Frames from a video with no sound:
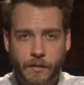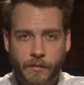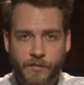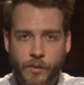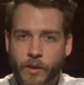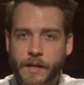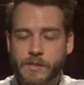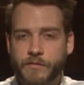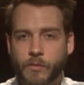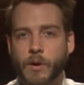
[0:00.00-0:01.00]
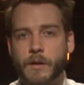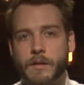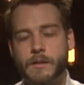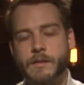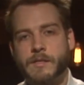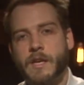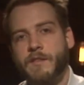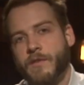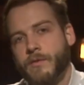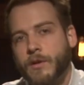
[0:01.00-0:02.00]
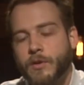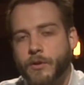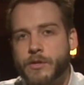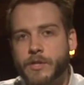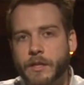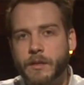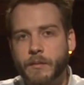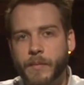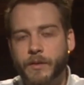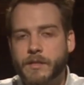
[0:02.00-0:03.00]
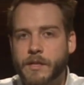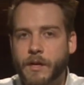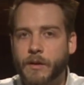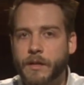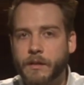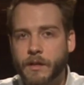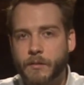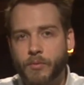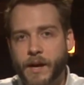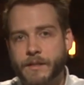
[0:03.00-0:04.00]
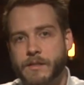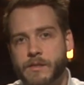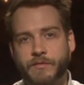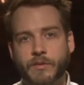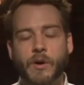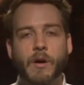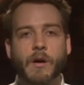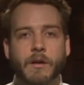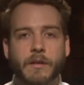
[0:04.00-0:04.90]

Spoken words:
Few lines of work, save for the clergy, military, and practice of law,